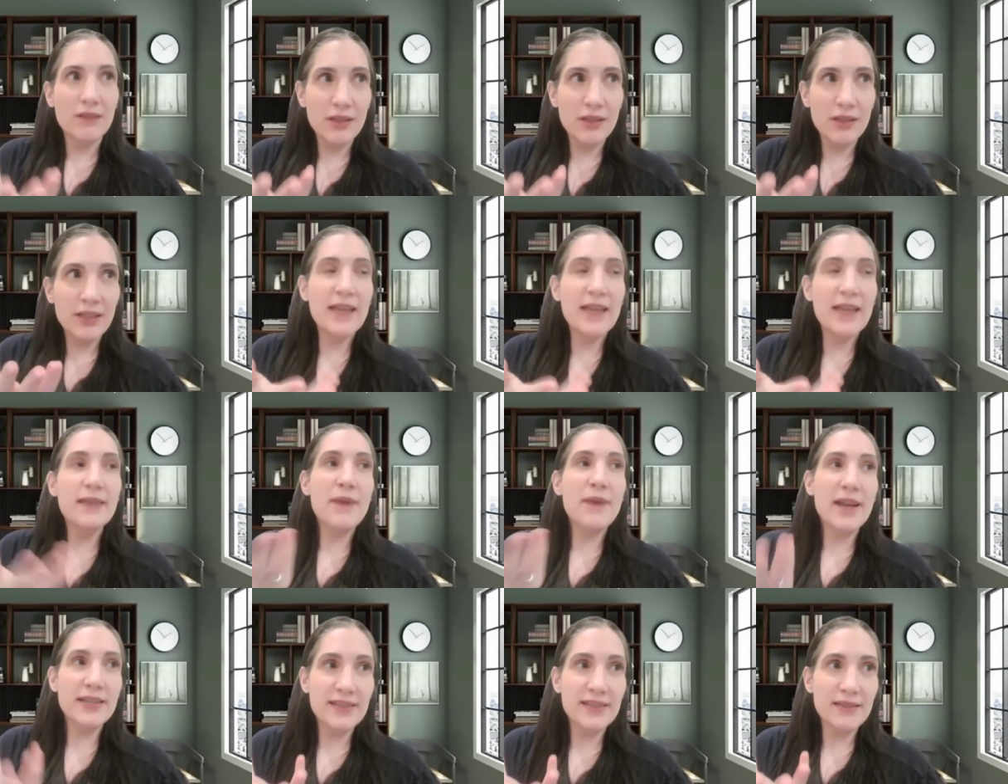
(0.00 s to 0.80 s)
getting
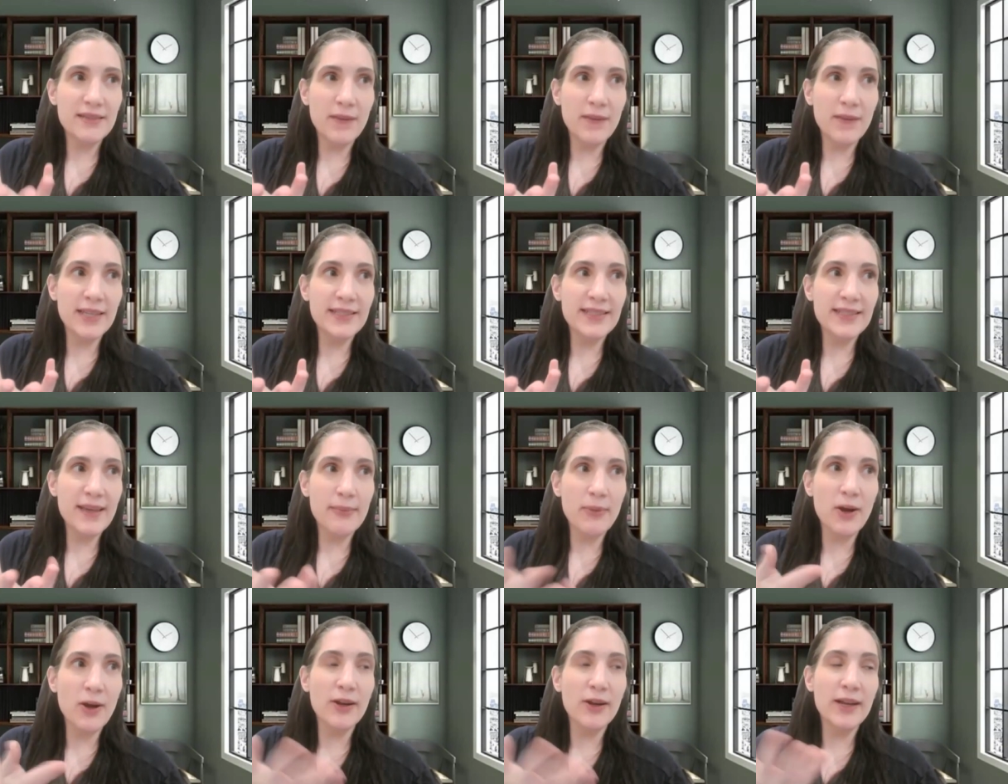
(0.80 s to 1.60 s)
past the mindset
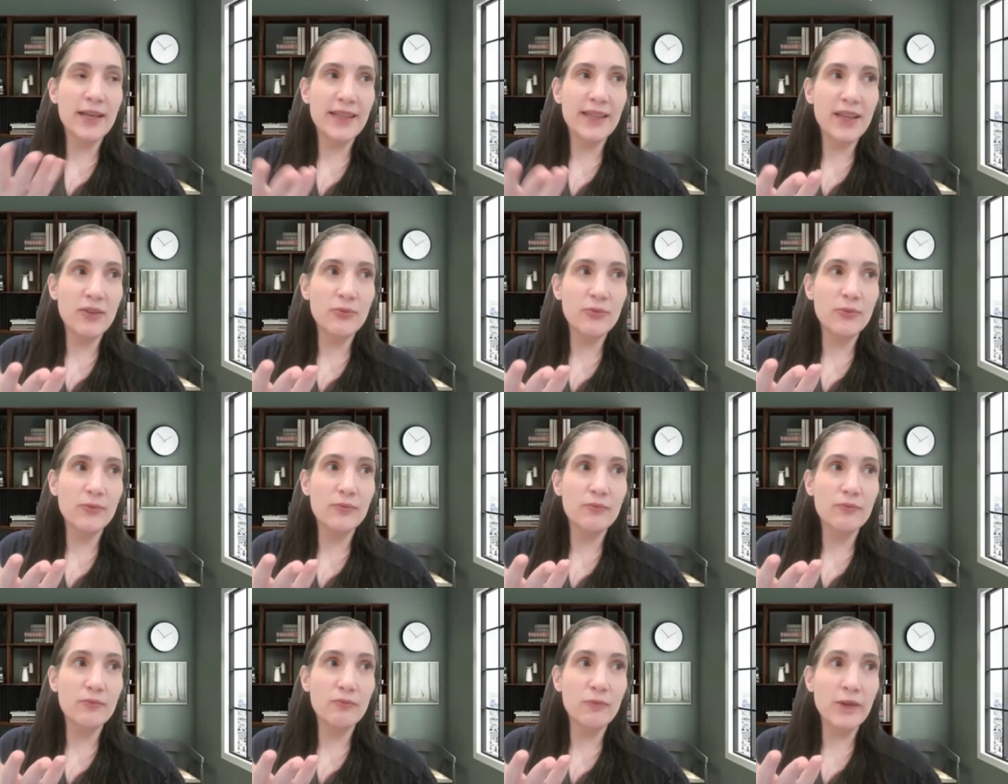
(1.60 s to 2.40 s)
part and then
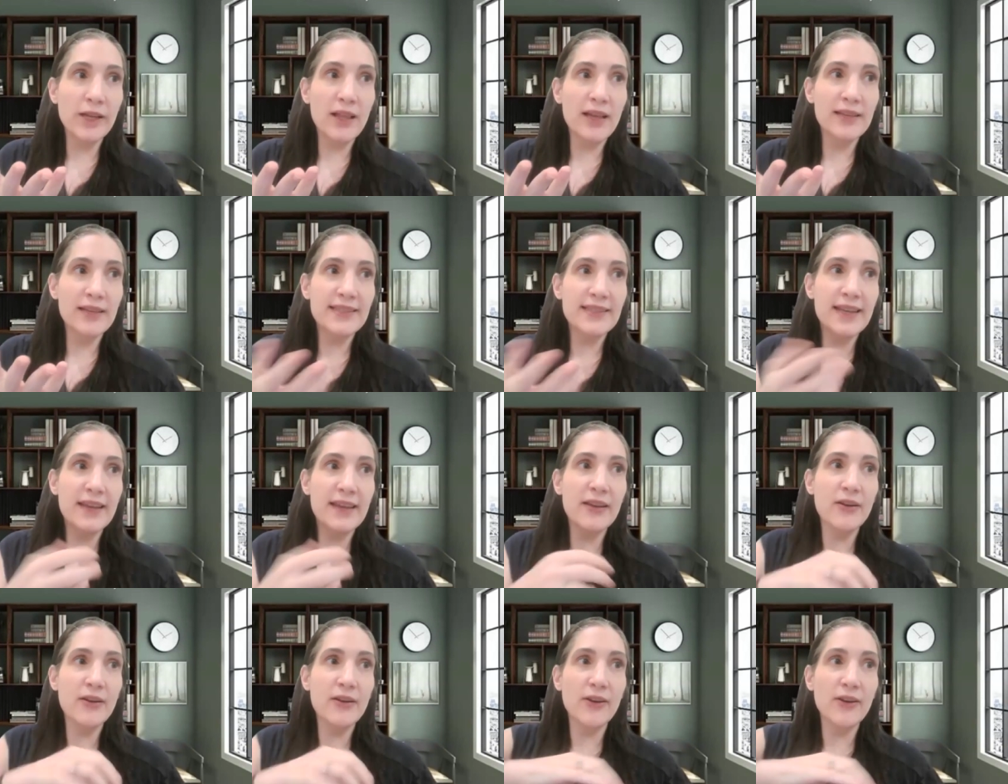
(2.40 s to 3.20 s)

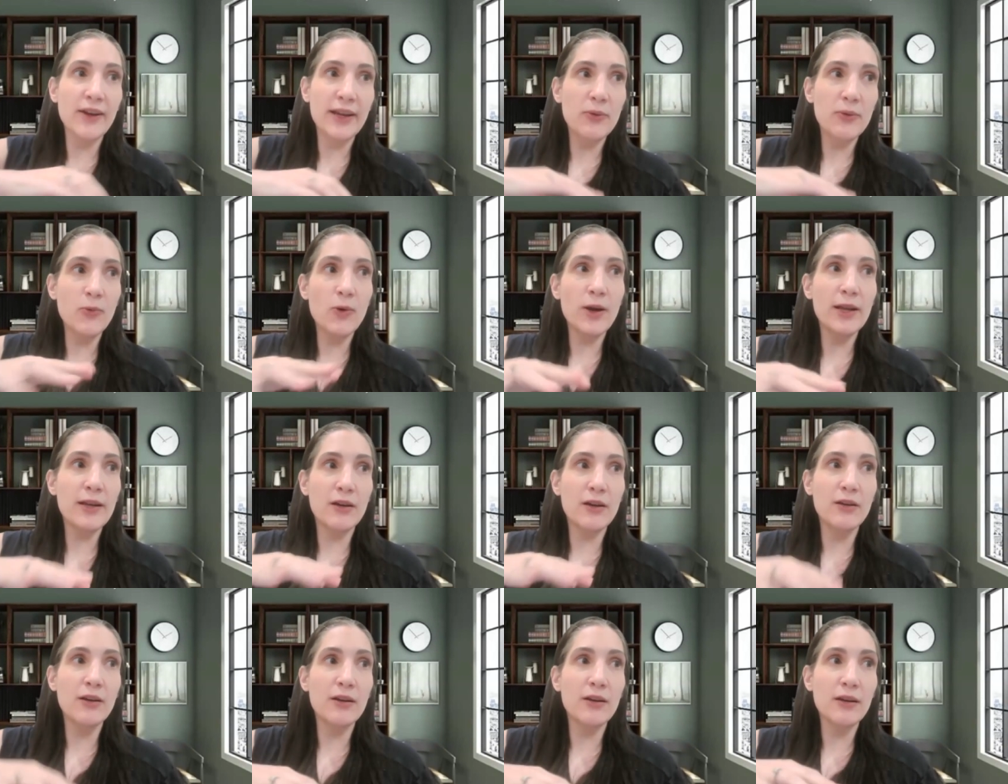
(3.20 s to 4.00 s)
realizing, all right, what
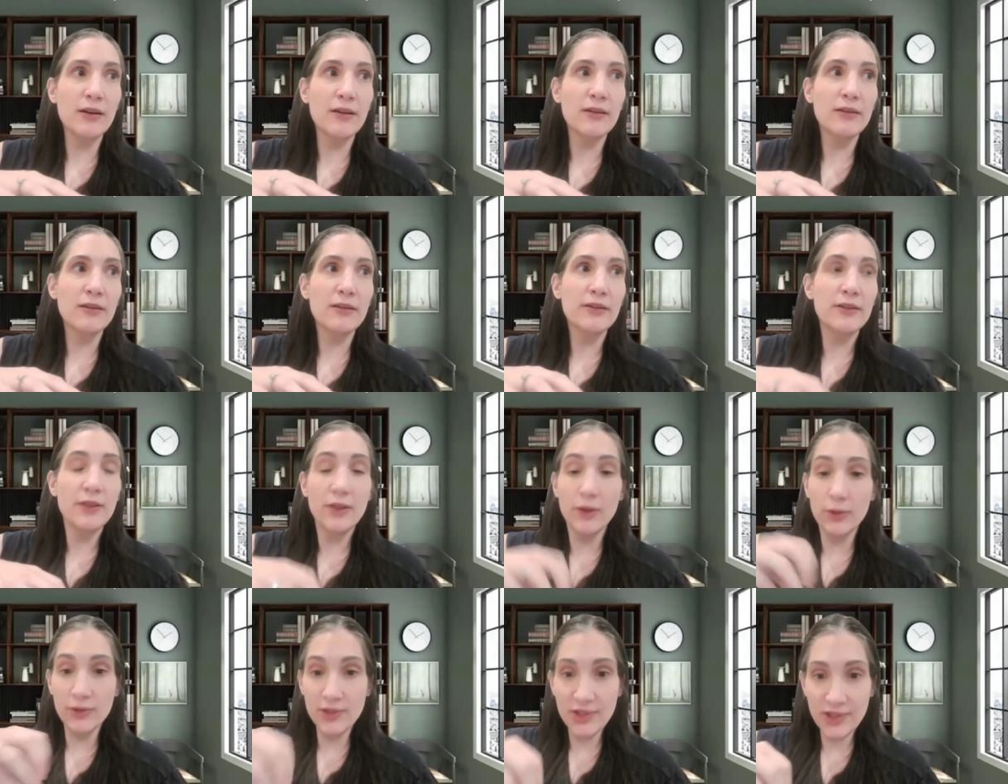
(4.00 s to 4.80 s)
are
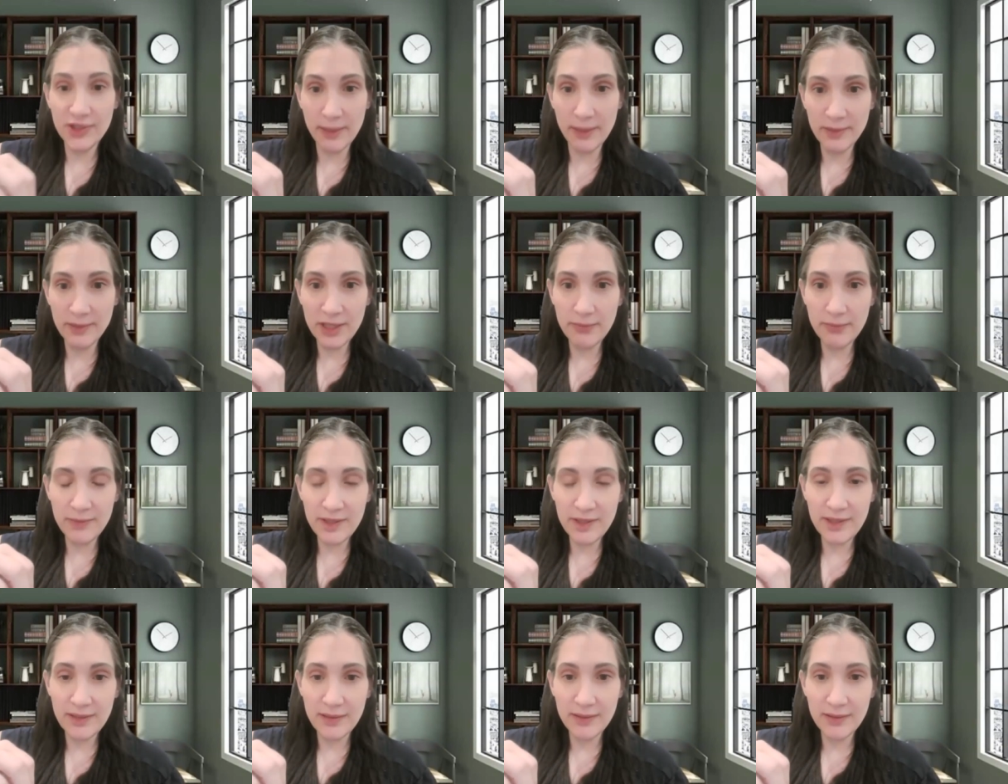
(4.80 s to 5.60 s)
those
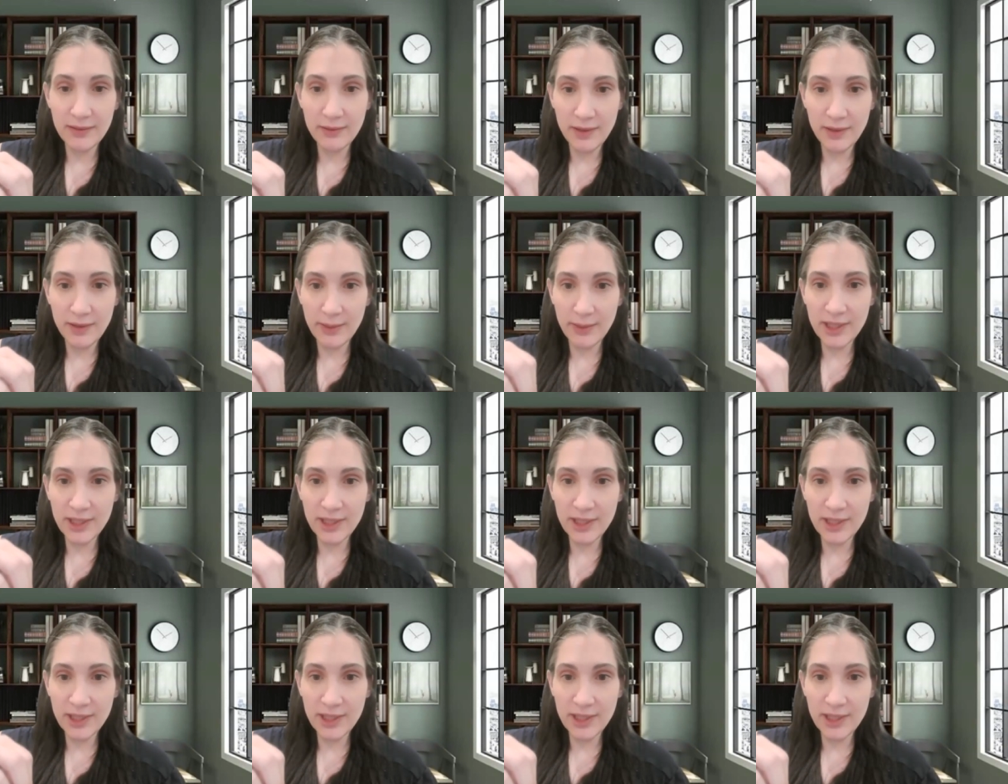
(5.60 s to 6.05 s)
symptoms that we